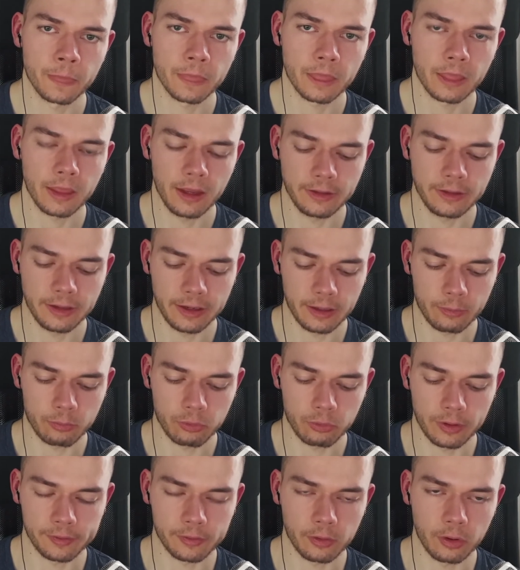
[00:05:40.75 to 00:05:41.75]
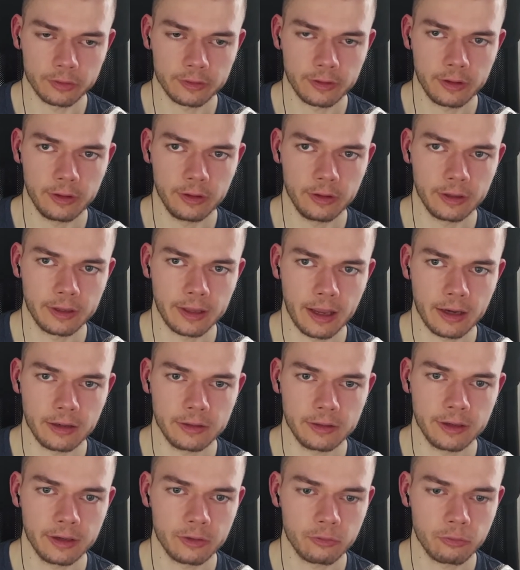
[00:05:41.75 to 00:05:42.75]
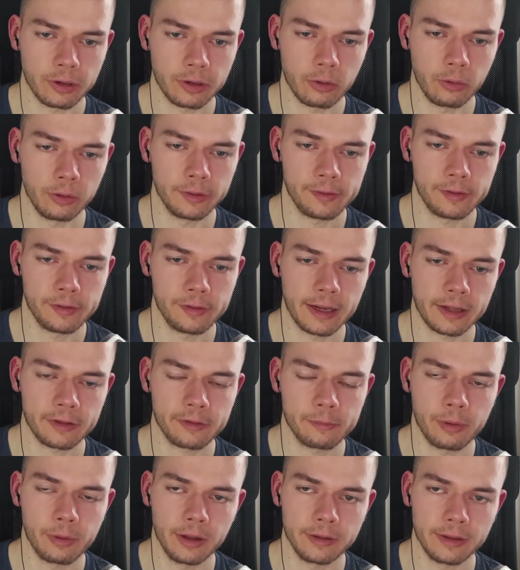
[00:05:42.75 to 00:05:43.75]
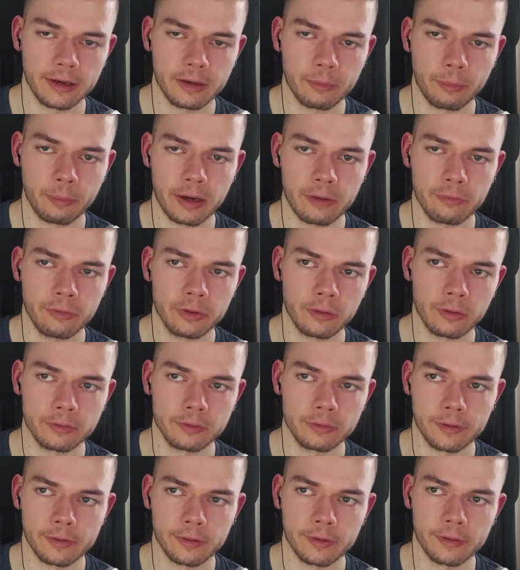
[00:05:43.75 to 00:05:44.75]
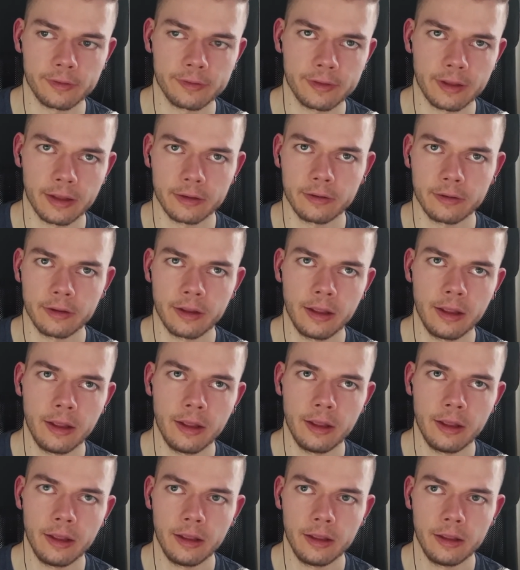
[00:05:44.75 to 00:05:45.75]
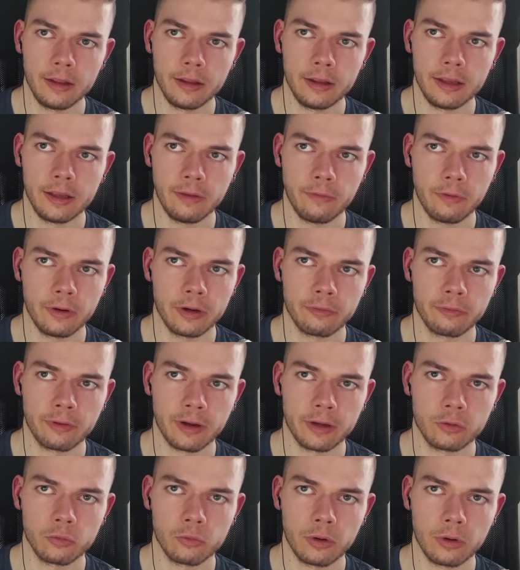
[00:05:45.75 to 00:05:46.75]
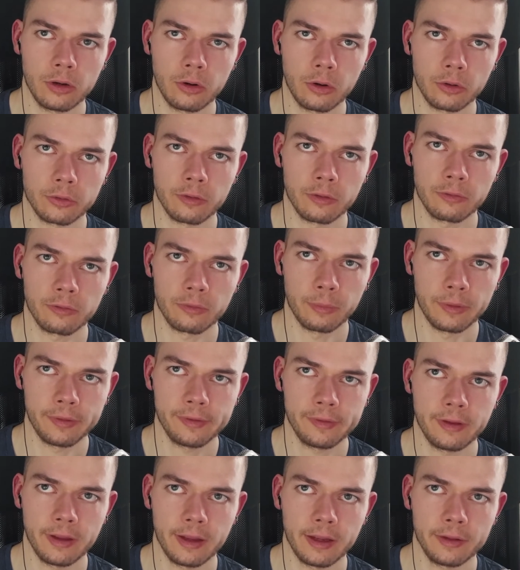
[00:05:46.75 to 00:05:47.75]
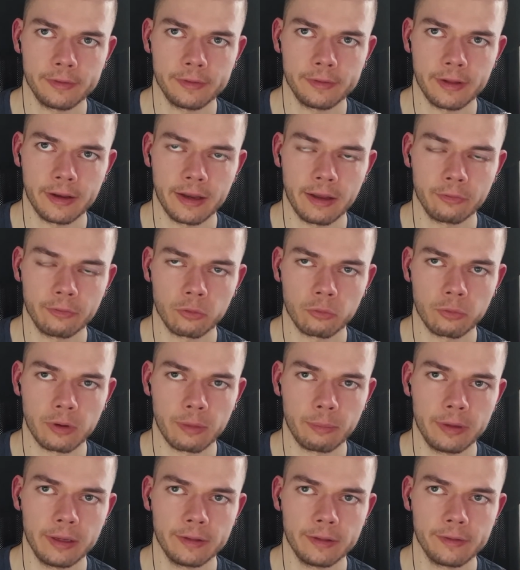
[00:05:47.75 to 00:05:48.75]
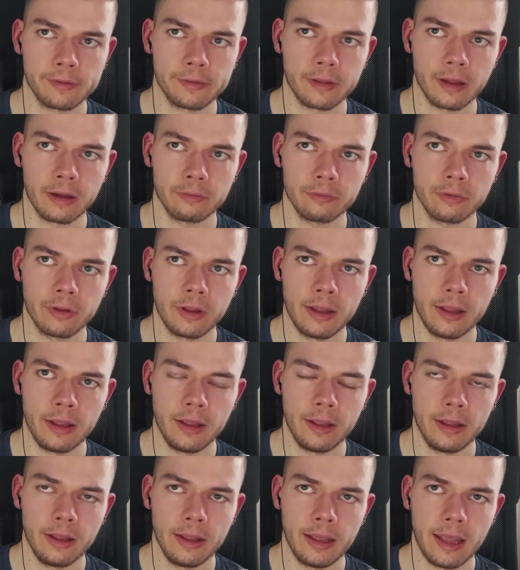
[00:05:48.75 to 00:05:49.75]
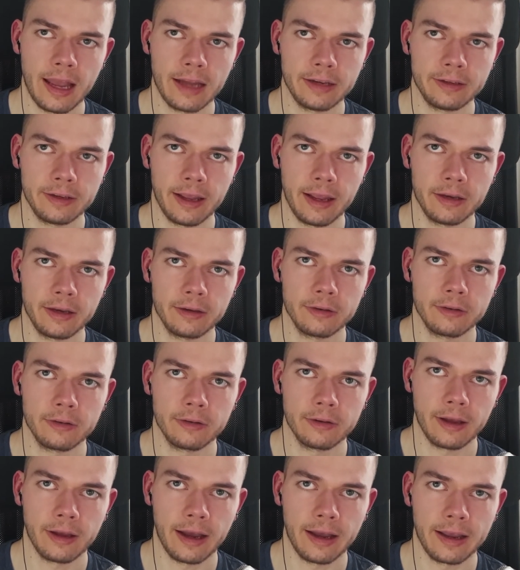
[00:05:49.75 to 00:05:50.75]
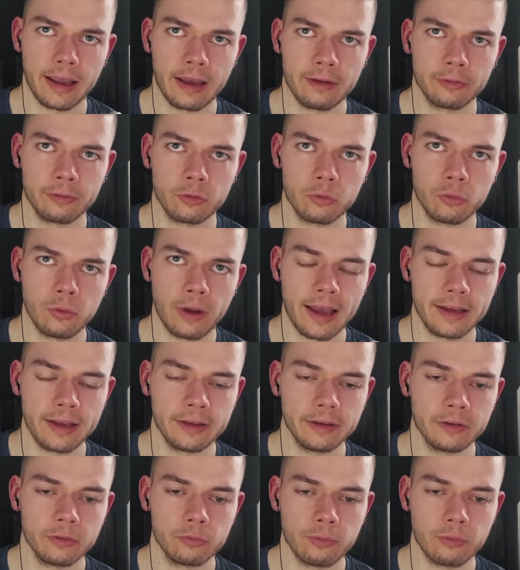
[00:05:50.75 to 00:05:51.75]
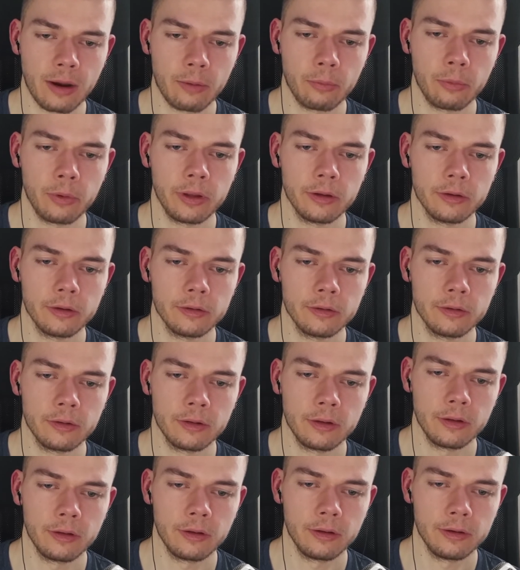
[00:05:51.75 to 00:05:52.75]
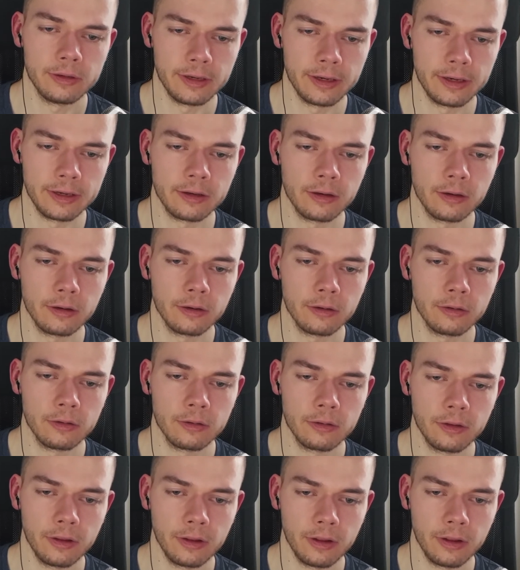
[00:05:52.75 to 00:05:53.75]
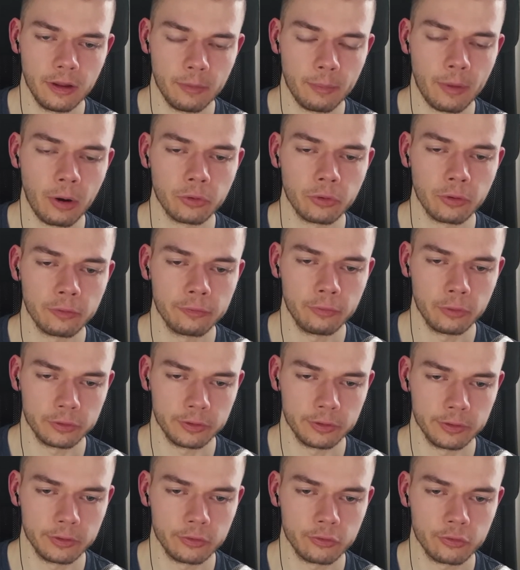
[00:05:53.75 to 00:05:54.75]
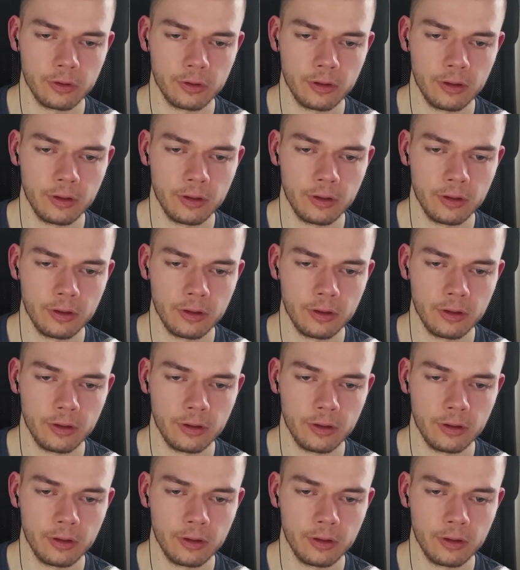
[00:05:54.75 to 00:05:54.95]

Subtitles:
And then I press a hotkey again that records the next part. And the benefit of this is that even if I do a lot of mistakes and have to repeat stuff, at the end I have to edit very little amount of footage.